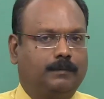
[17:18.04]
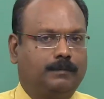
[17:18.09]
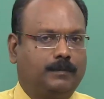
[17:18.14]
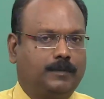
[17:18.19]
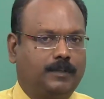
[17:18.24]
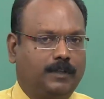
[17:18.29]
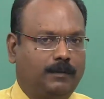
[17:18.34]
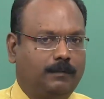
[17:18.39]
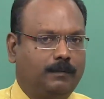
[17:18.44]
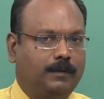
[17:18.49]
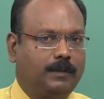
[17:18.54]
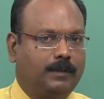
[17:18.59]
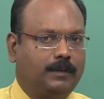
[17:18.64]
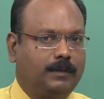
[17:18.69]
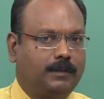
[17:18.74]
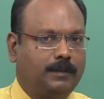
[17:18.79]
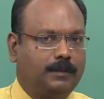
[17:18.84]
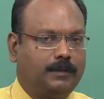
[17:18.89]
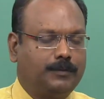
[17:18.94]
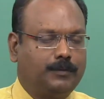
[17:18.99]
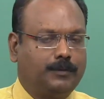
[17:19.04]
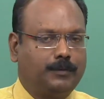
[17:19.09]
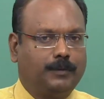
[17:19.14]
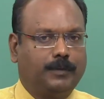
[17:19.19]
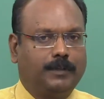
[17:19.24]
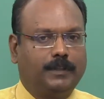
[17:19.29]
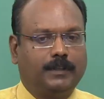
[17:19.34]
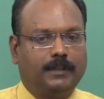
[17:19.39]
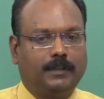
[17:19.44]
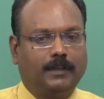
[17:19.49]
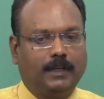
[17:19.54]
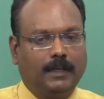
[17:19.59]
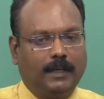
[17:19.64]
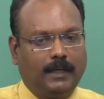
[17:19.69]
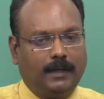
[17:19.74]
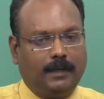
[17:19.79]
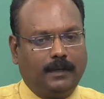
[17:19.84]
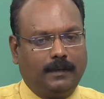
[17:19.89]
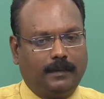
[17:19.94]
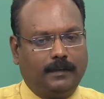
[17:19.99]
salwar or churidar.
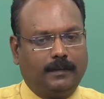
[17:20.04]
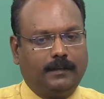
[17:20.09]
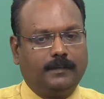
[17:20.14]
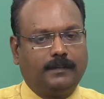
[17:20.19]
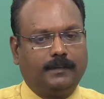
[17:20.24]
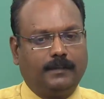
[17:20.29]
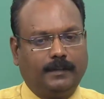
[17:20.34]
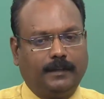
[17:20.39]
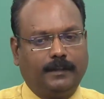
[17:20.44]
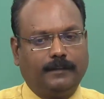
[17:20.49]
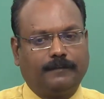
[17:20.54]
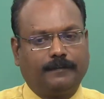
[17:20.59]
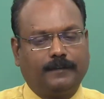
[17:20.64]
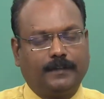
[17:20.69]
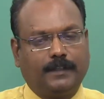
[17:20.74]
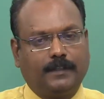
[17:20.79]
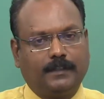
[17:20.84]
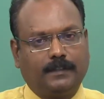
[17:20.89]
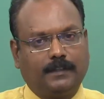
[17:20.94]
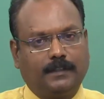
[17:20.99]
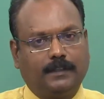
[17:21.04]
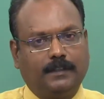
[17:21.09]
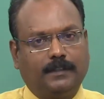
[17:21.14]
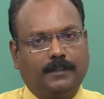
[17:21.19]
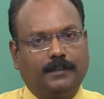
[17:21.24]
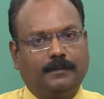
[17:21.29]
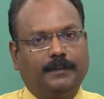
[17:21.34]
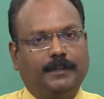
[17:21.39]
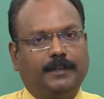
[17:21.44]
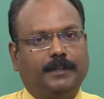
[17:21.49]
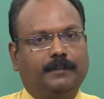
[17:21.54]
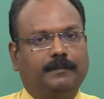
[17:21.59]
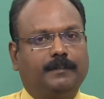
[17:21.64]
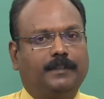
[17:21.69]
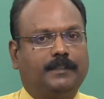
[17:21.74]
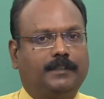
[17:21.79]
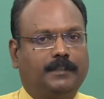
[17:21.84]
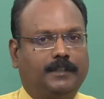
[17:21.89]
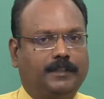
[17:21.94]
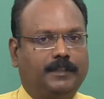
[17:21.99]
That is safe, that is conservative
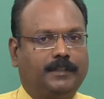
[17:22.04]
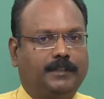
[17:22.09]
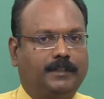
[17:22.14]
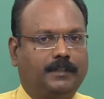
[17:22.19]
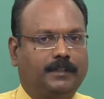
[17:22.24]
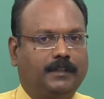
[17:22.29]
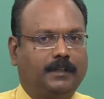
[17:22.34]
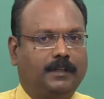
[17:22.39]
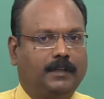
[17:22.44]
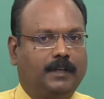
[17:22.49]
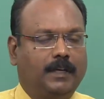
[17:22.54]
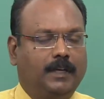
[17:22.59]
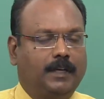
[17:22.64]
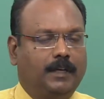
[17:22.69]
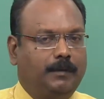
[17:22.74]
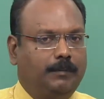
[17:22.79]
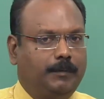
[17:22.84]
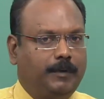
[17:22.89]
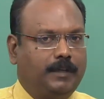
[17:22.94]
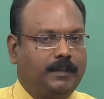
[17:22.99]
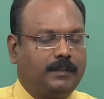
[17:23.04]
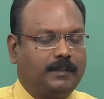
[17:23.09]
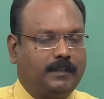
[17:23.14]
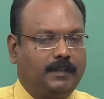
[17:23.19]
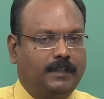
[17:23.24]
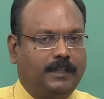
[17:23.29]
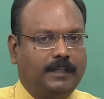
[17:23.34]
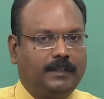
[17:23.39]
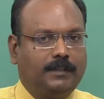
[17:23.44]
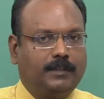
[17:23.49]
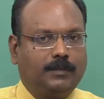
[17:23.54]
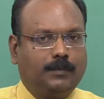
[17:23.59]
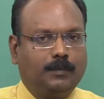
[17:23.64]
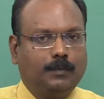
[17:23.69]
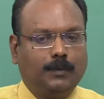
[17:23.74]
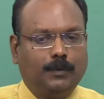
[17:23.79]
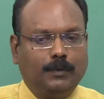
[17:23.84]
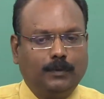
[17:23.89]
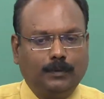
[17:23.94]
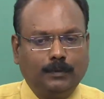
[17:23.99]
and traditional, because they just
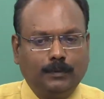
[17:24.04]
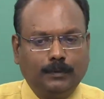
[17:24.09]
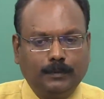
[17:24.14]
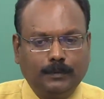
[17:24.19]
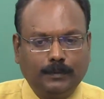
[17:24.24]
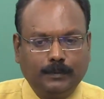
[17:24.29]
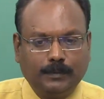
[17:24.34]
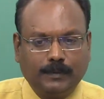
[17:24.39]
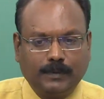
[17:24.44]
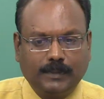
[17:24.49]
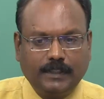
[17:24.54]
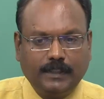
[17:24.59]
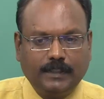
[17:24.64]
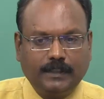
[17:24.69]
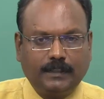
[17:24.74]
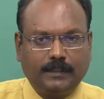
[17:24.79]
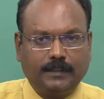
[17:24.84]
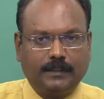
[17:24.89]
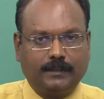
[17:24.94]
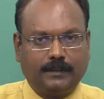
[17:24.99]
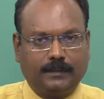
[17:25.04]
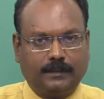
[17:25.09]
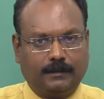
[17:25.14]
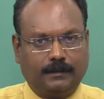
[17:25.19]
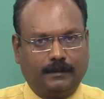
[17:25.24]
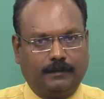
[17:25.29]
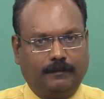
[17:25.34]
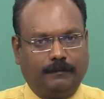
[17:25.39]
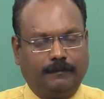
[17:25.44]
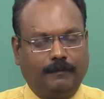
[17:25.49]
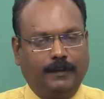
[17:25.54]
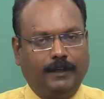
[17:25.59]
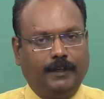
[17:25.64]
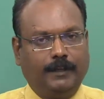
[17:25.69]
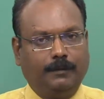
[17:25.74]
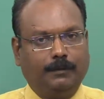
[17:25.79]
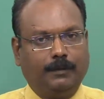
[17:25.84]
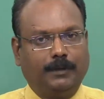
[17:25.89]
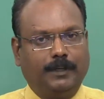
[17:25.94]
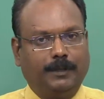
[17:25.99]
want to see the way
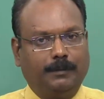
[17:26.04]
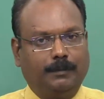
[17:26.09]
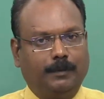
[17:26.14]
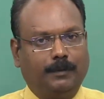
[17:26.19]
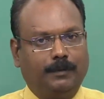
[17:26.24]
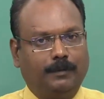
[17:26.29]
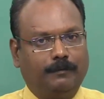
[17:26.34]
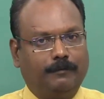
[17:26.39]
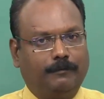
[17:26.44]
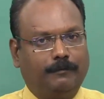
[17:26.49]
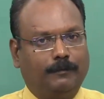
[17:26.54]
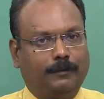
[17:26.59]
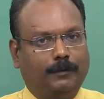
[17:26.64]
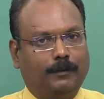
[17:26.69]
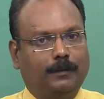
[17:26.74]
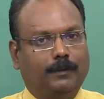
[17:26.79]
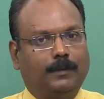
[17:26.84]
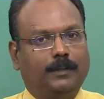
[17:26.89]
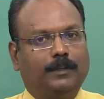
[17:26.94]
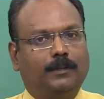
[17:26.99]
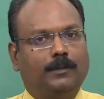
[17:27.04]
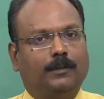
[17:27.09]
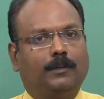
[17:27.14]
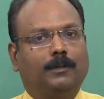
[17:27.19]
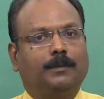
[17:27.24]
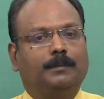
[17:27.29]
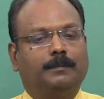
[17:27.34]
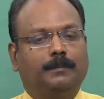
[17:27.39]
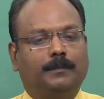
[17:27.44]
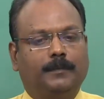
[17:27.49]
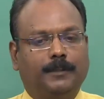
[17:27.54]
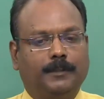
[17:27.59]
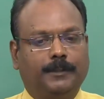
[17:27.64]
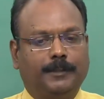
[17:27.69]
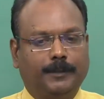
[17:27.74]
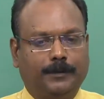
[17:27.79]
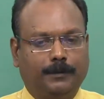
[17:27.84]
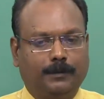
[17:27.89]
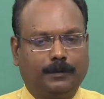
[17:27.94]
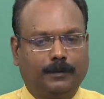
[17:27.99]
you are able to follow the norm, the
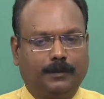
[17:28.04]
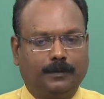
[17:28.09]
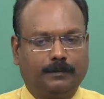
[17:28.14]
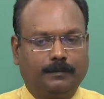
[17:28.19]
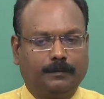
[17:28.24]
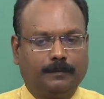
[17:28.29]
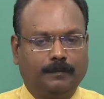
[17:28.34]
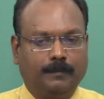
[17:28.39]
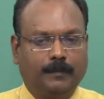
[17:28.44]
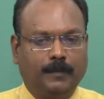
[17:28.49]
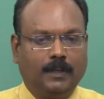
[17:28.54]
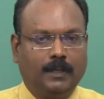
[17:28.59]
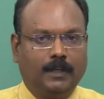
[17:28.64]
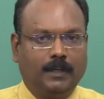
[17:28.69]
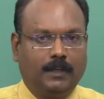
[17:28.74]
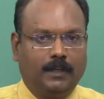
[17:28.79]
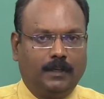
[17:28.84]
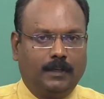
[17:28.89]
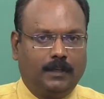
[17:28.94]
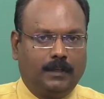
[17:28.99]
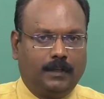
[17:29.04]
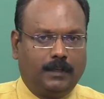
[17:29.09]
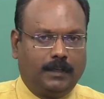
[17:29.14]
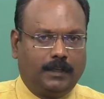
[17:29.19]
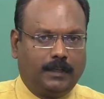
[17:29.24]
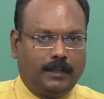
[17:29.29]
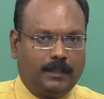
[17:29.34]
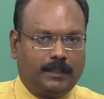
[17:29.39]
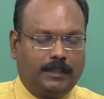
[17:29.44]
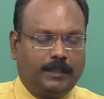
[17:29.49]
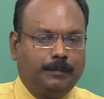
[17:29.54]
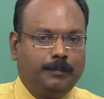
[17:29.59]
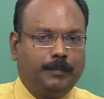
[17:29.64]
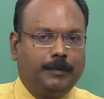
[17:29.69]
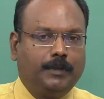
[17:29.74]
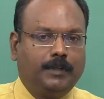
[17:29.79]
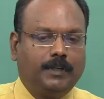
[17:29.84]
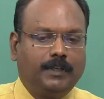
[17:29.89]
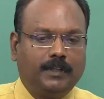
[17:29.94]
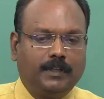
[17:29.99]
decorum. It's
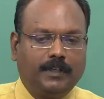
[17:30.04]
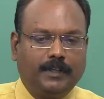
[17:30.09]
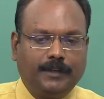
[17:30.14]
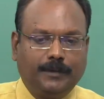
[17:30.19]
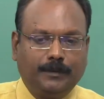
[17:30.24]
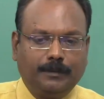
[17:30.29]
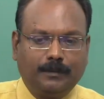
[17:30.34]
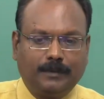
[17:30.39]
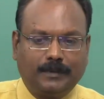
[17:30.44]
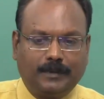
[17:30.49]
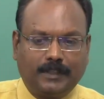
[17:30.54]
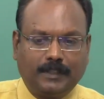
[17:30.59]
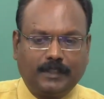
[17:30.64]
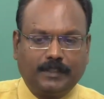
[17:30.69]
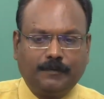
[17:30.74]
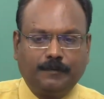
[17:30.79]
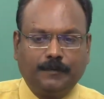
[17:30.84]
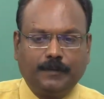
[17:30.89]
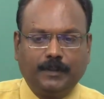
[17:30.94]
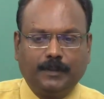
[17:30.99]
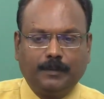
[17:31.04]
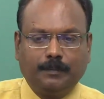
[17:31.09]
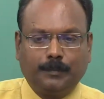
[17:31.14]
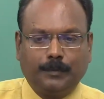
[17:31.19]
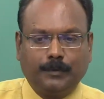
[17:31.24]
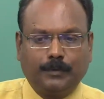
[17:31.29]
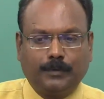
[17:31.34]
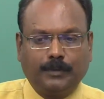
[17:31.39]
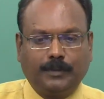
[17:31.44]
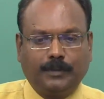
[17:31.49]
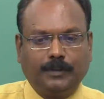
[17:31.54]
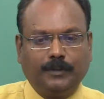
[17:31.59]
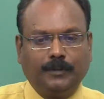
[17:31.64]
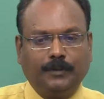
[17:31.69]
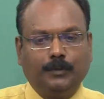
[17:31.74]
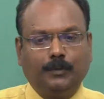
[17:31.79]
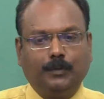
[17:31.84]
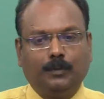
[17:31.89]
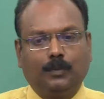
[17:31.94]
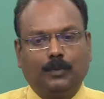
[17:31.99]
important that you dress for the
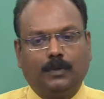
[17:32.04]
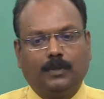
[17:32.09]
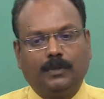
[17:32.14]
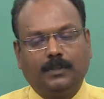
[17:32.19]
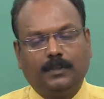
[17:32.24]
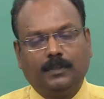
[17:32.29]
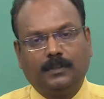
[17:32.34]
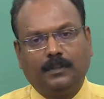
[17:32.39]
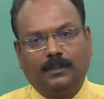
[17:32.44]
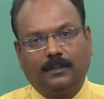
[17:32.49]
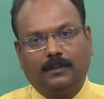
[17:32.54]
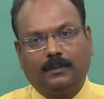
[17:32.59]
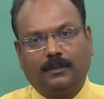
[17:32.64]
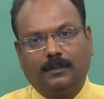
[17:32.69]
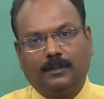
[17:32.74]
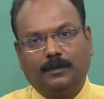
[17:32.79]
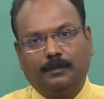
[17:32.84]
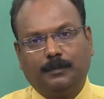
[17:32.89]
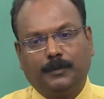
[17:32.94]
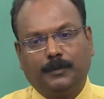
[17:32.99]
position you want, not the